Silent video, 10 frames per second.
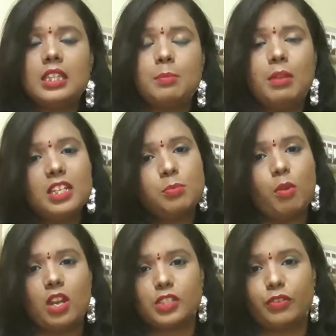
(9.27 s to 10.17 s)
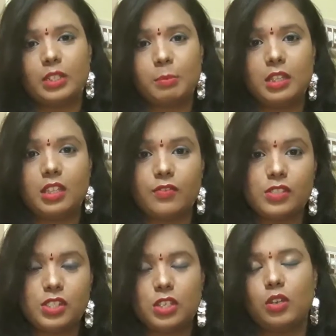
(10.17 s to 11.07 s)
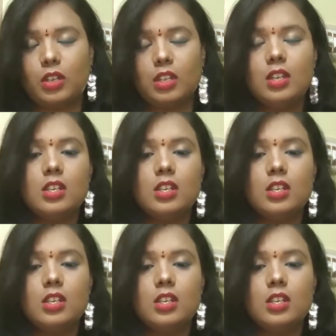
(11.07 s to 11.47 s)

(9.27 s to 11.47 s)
the Blushboxx for the month of June.